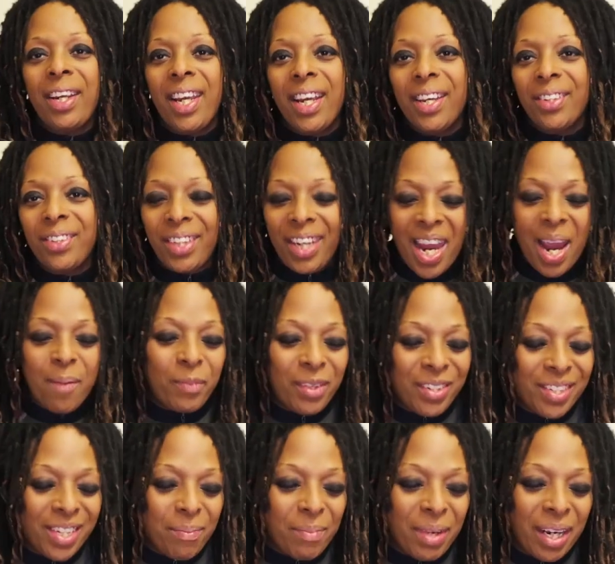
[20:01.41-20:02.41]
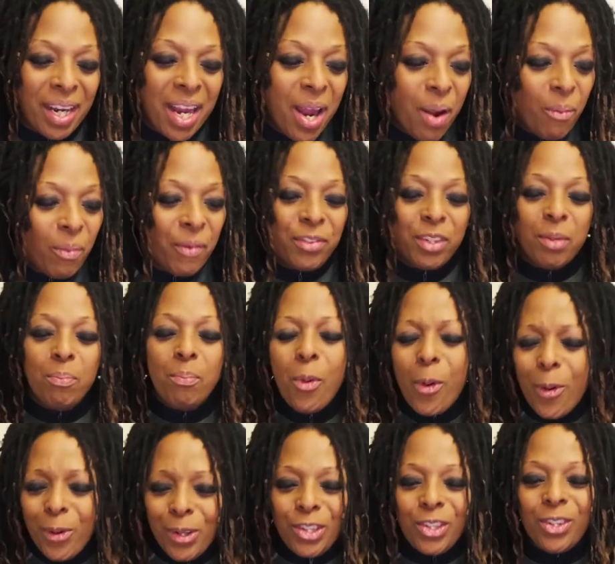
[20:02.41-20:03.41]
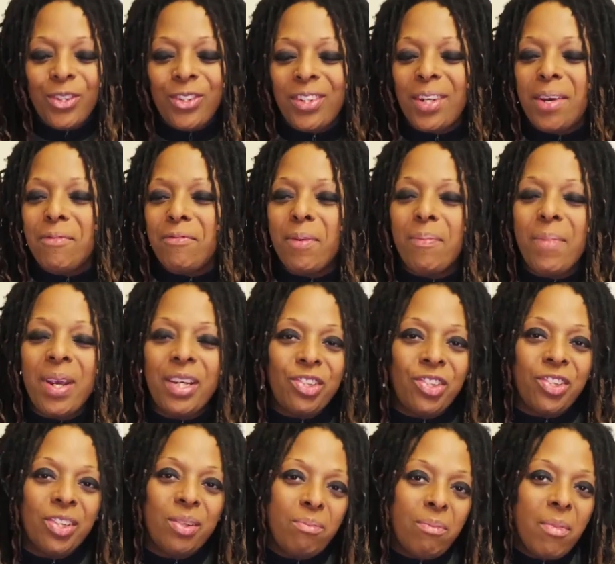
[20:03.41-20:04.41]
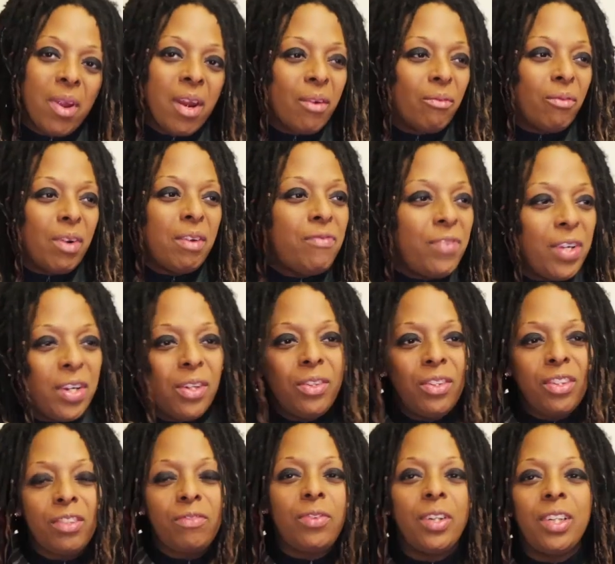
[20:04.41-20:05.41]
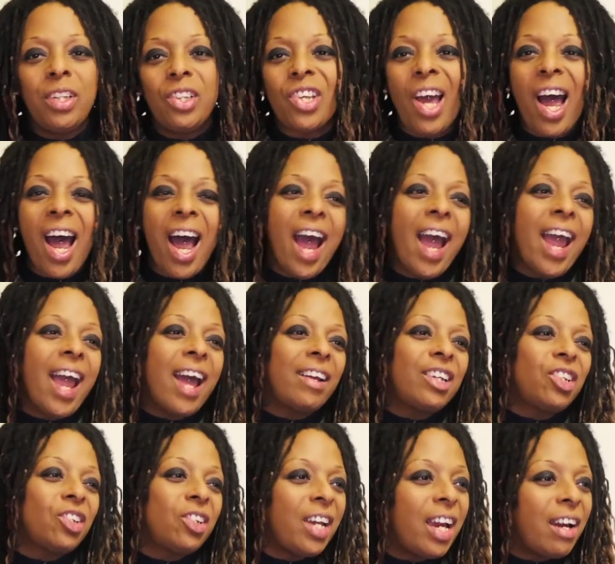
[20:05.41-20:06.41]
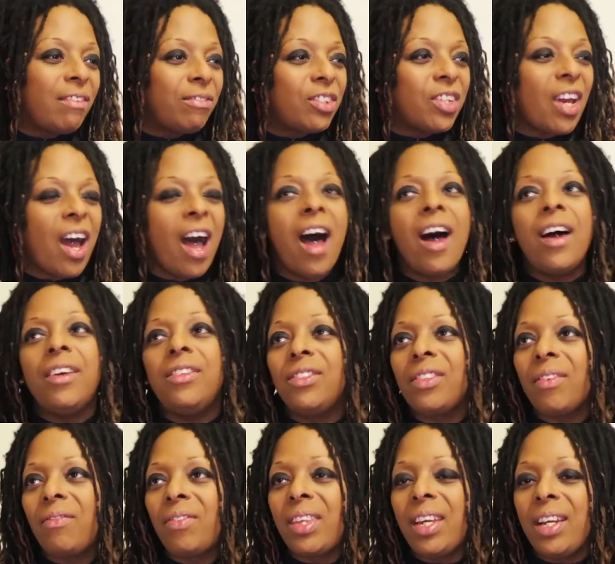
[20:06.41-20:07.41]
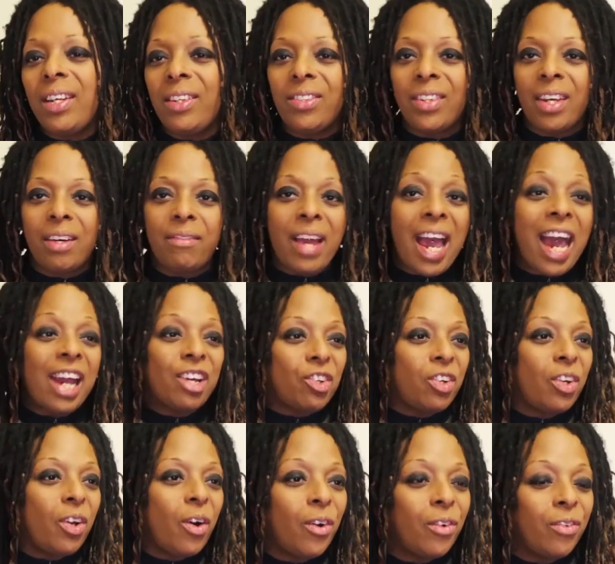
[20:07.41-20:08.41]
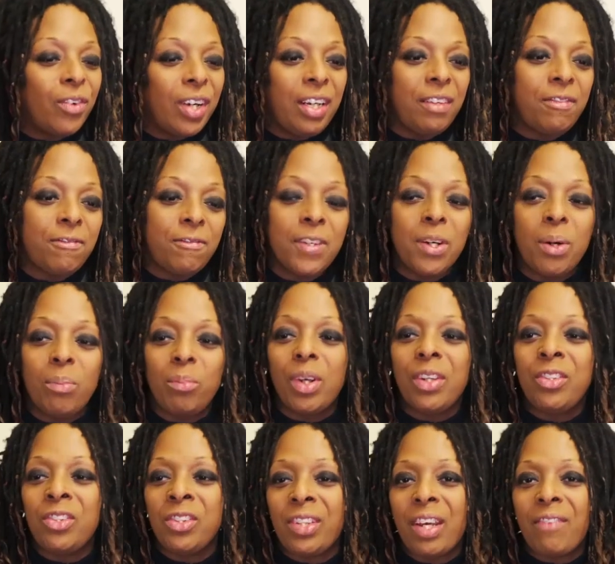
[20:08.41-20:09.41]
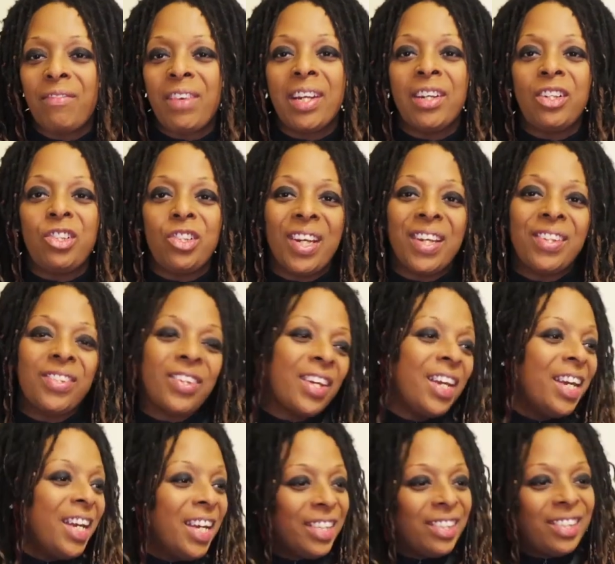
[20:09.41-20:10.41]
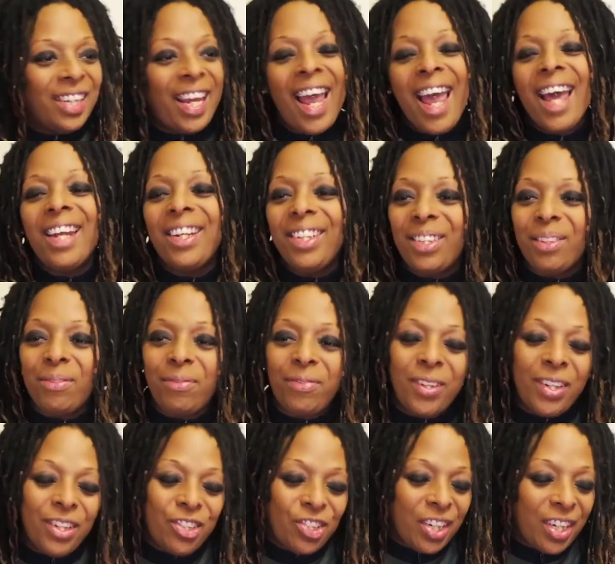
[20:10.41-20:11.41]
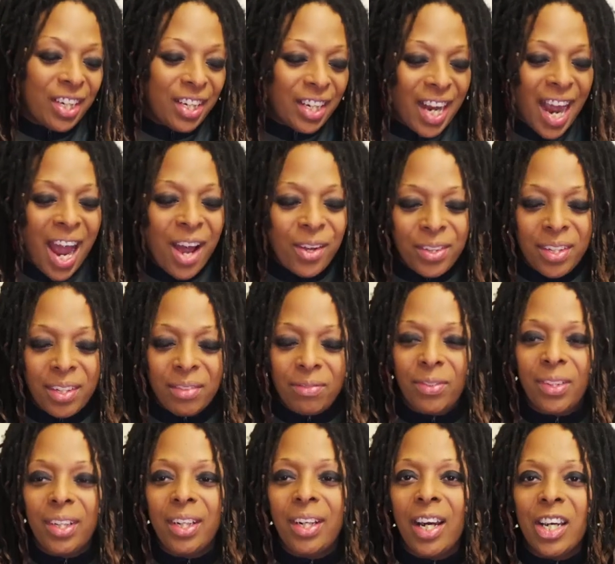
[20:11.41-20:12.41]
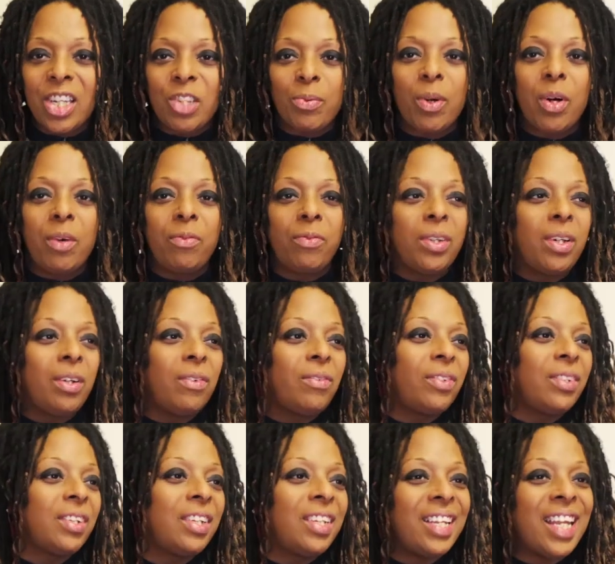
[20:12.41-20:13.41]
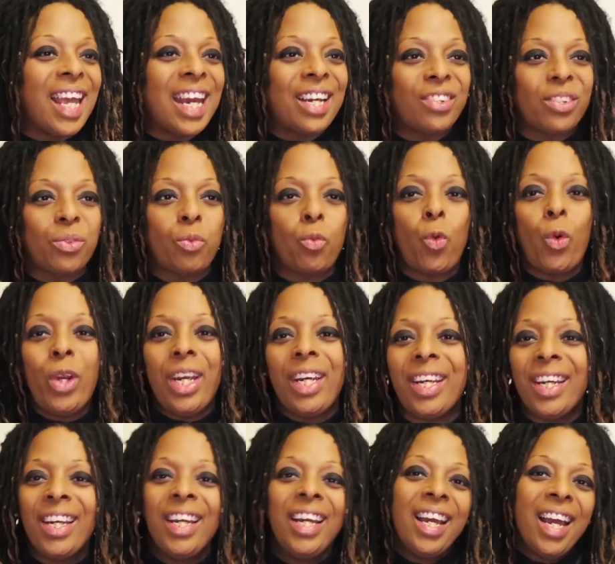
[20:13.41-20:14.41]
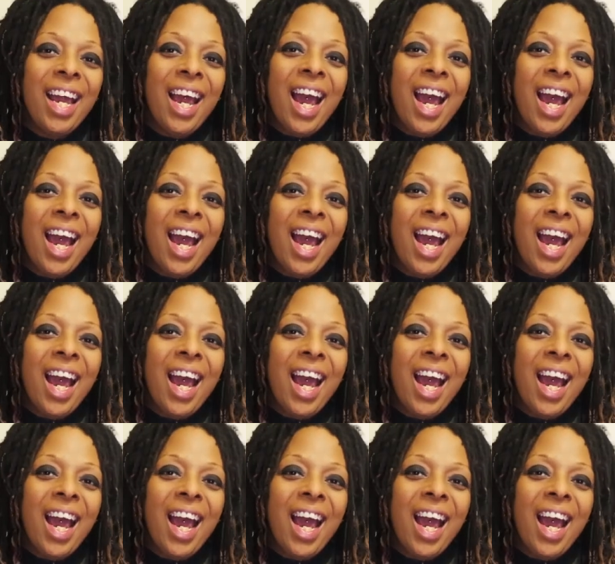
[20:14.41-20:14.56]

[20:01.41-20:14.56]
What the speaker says: again on Camerademic with some more juicy information, reviews, footage. I actually have tons of things that I've actually already filmed. I just haven't had a chance to edit the footage and get it out there for you guys. But hopefully over the next week,